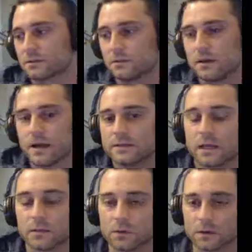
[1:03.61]
9
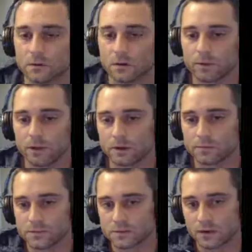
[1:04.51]
tabling while playing. It
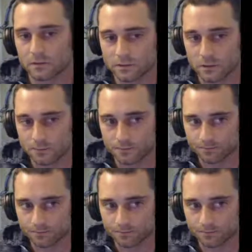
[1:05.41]
was just tough. So